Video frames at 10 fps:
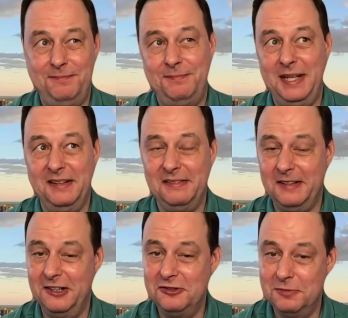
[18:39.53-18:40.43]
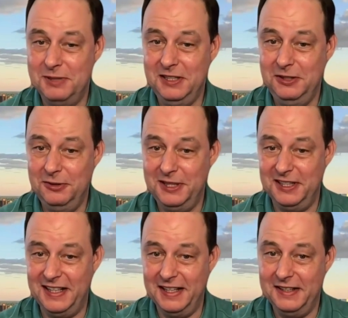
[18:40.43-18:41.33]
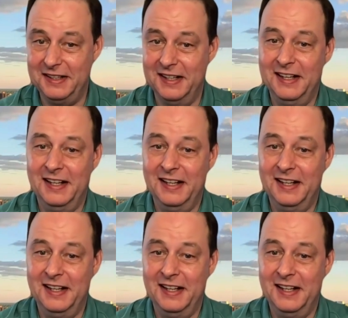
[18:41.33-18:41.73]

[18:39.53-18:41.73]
best entropy you can get